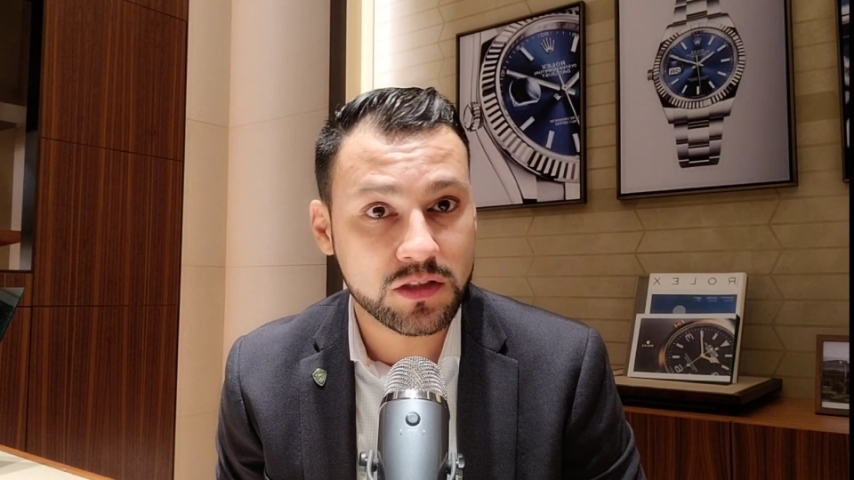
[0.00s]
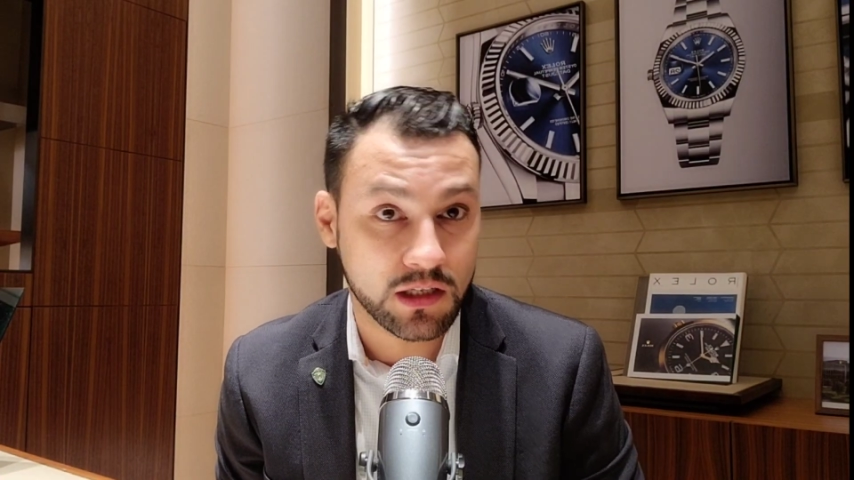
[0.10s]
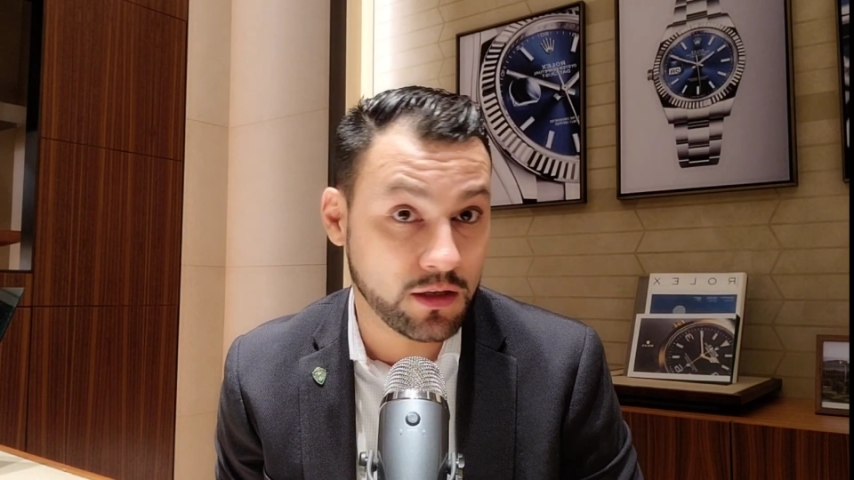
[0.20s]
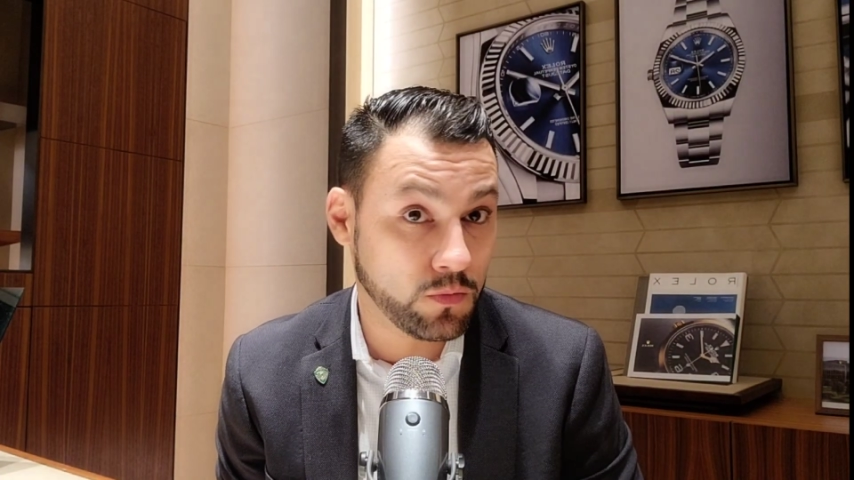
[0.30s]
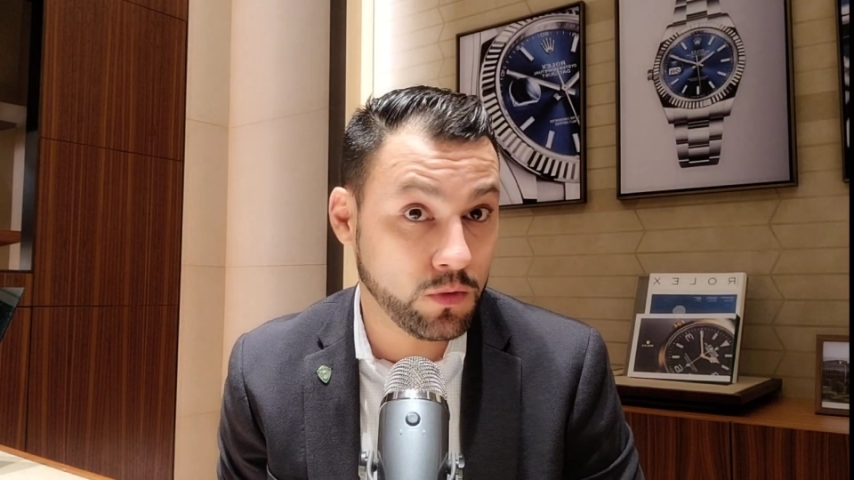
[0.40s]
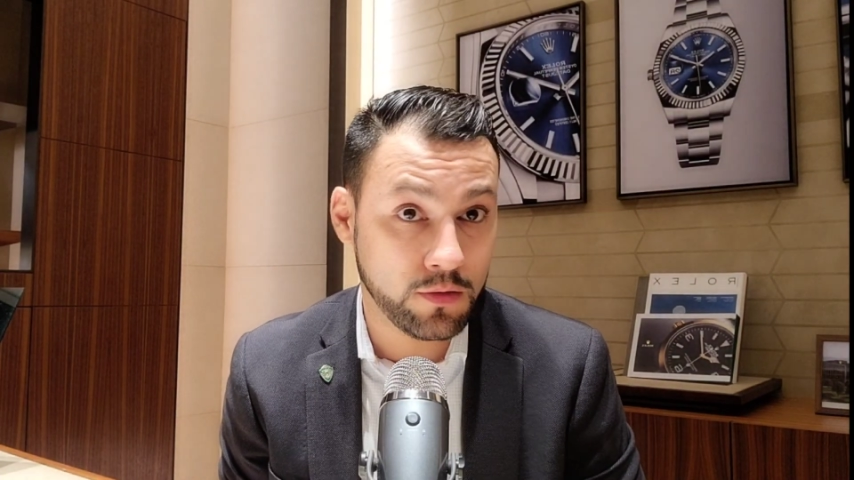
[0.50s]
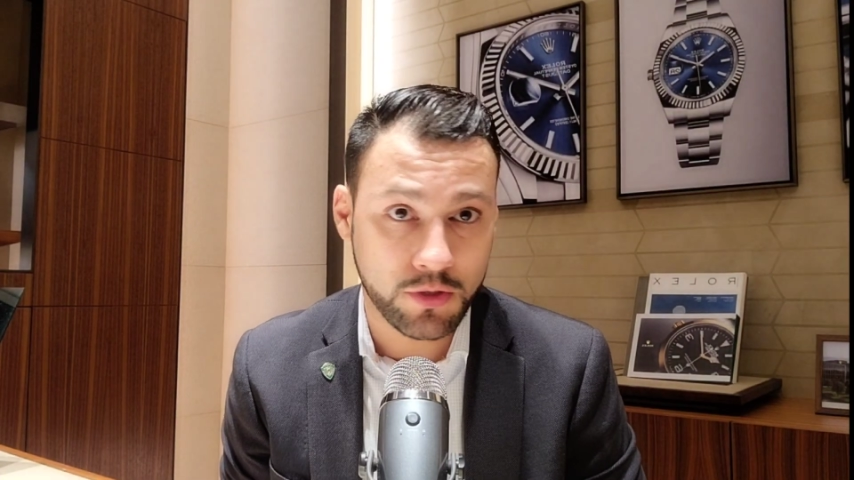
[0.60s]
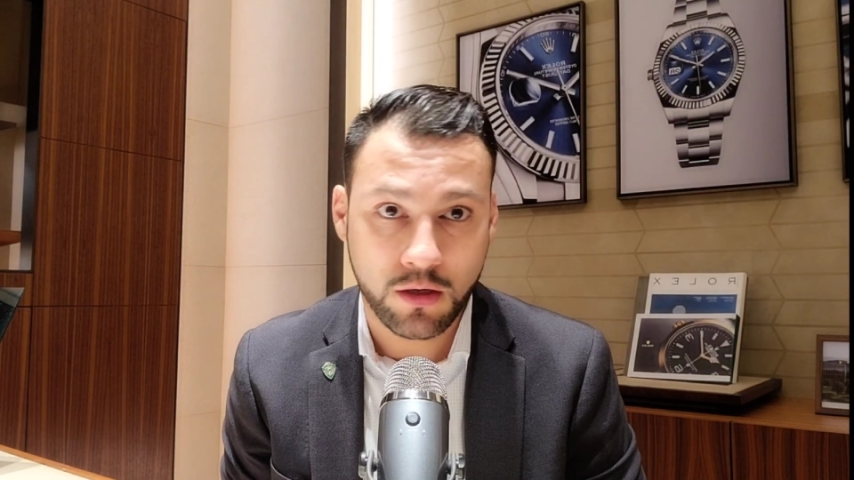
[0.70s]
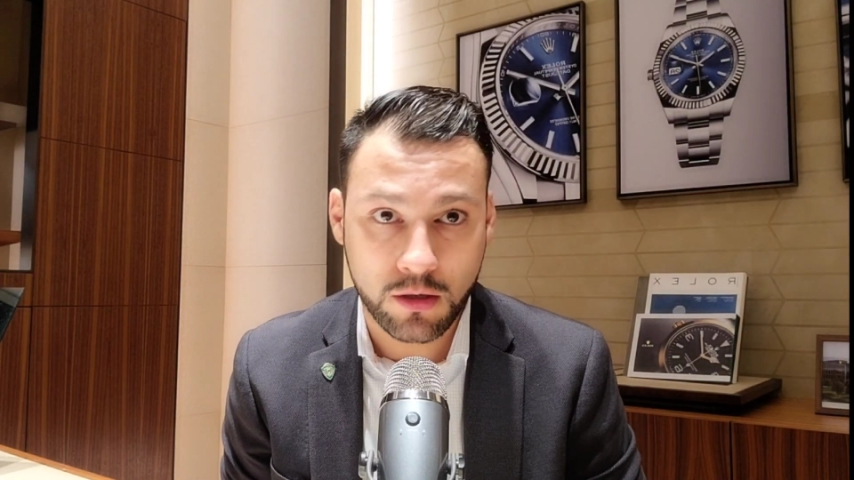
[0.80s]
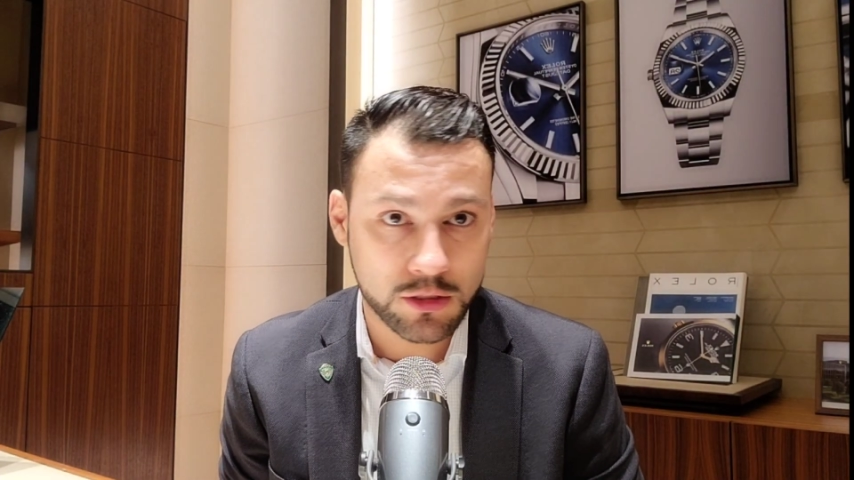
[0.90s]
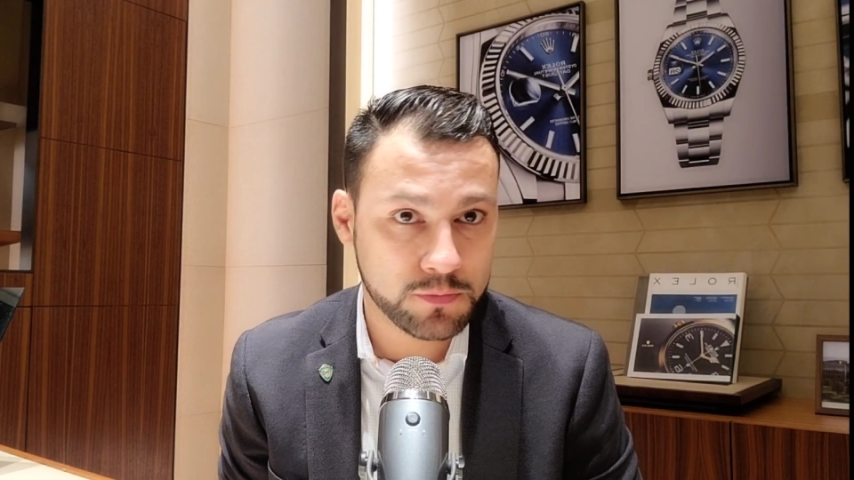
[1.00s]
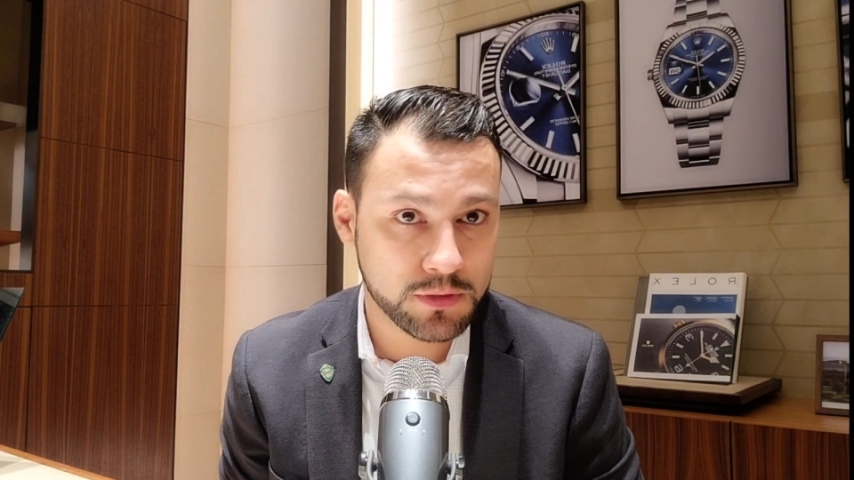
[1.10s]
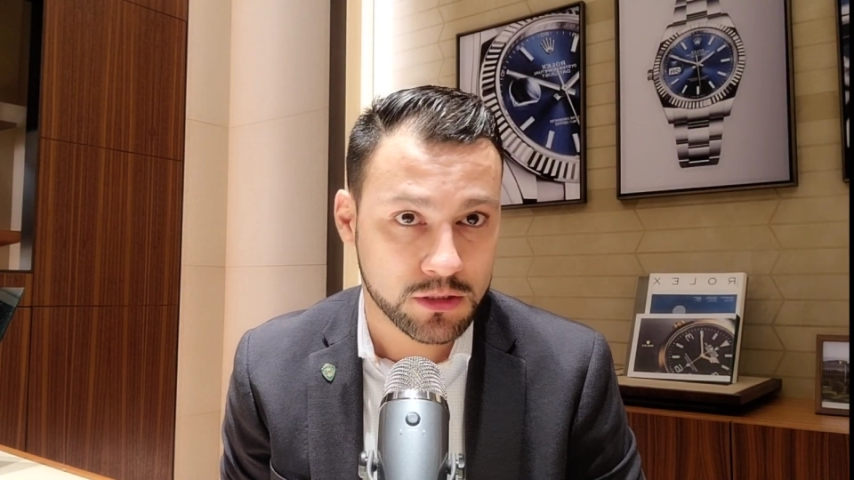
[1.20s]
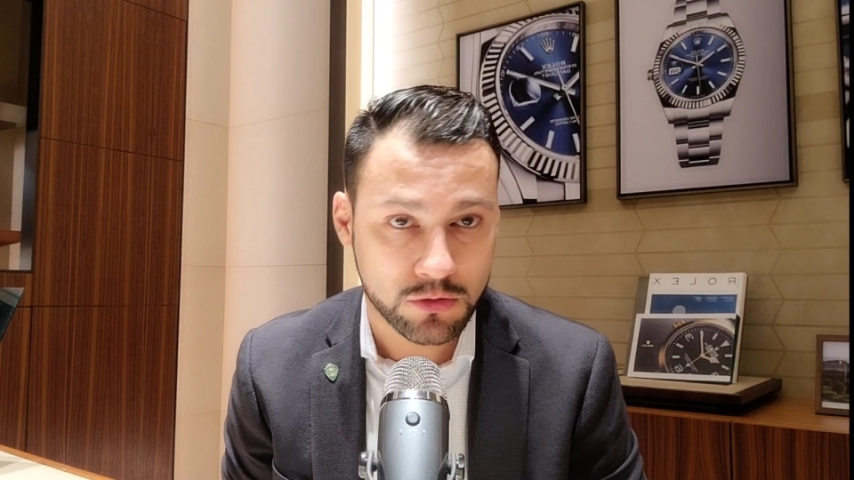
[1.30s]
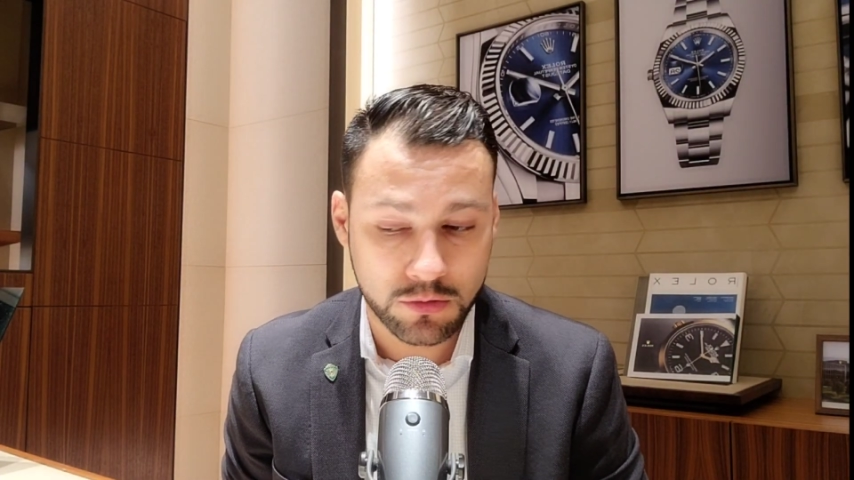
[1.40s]
that are one of the hardest
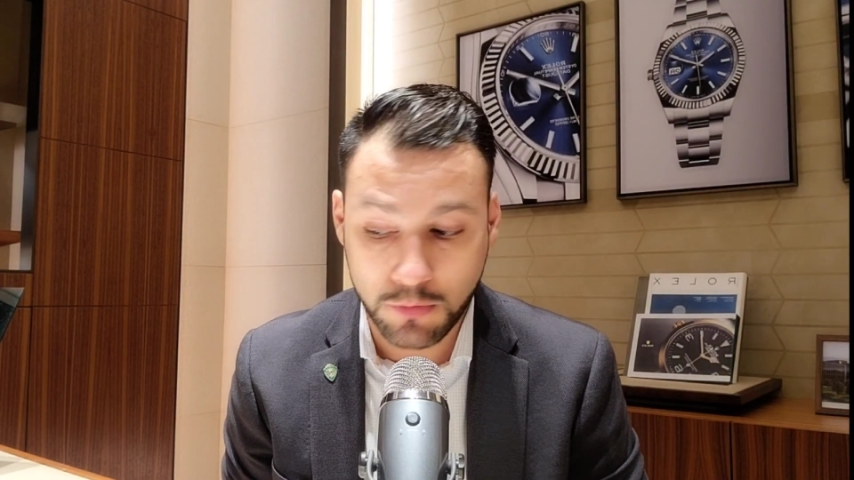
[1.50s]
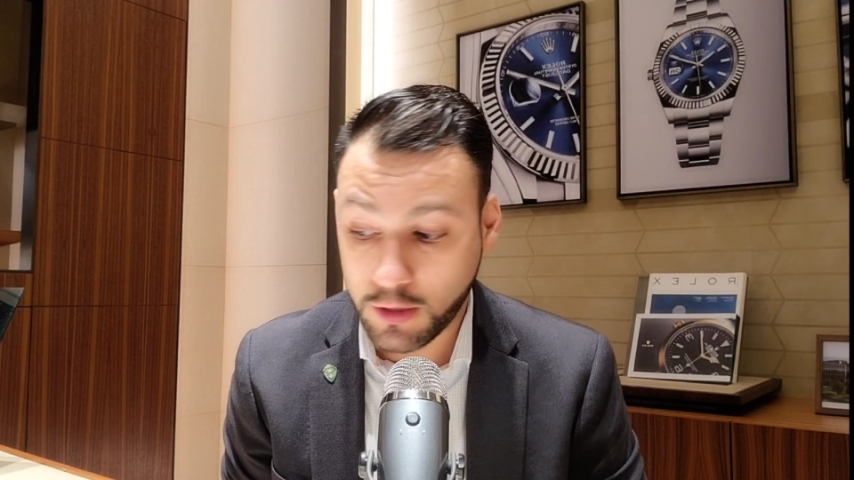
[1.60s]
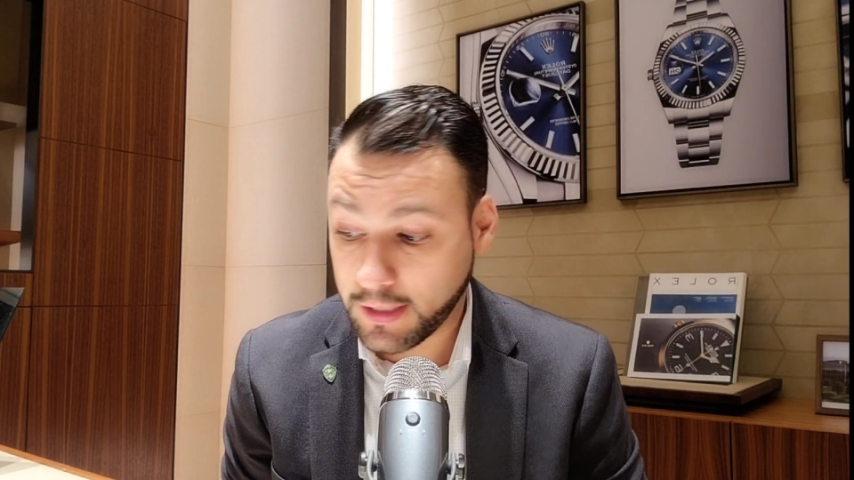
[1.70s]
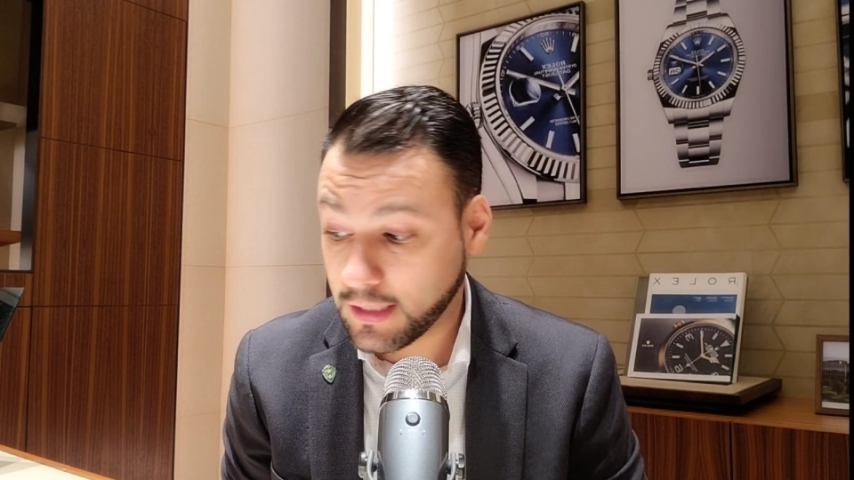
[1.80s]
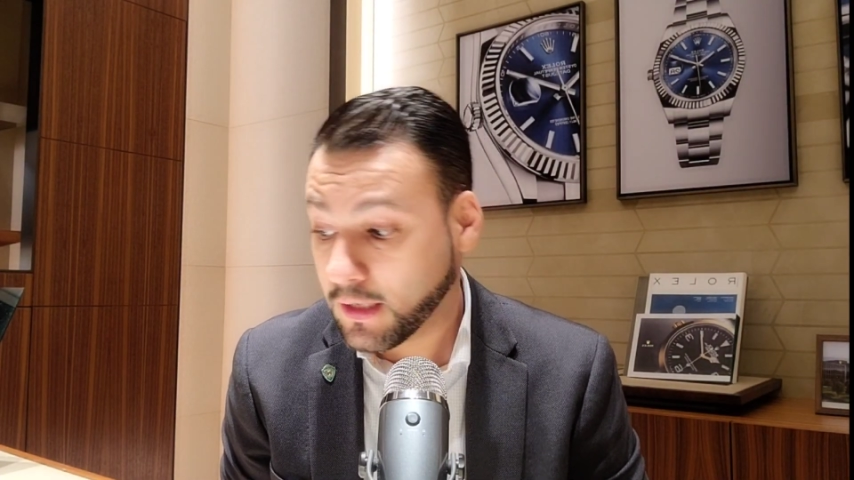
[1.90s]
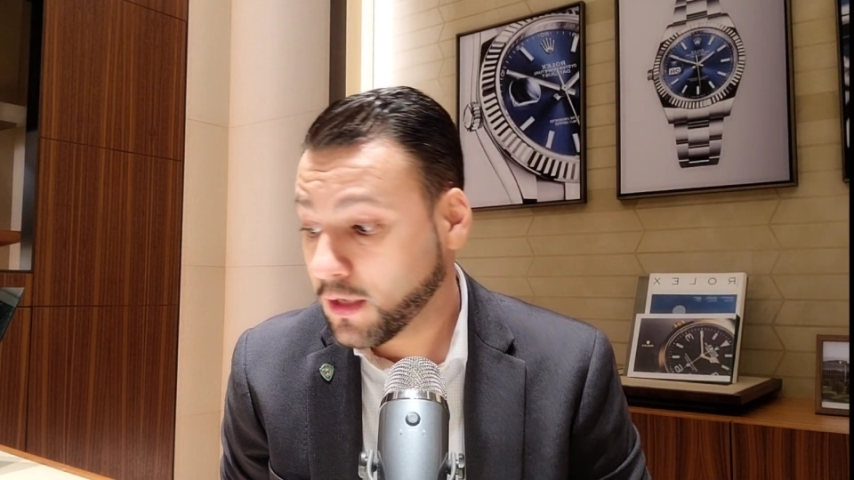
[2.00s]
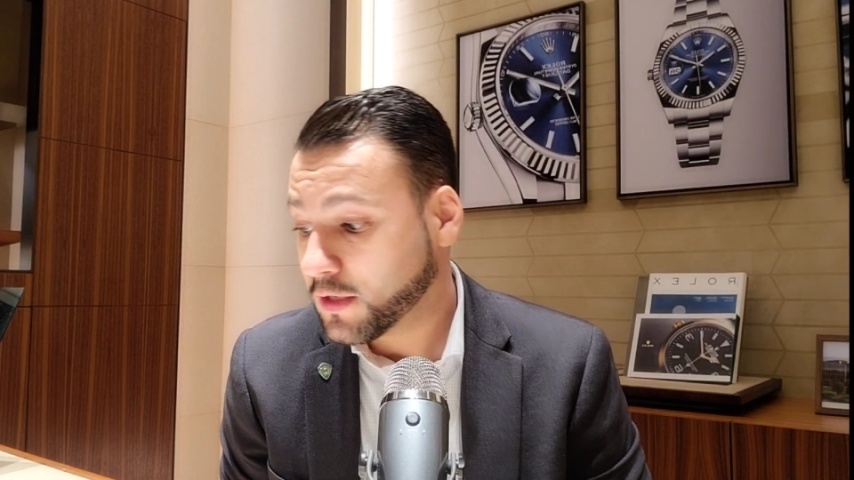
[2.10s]
pieces on the market.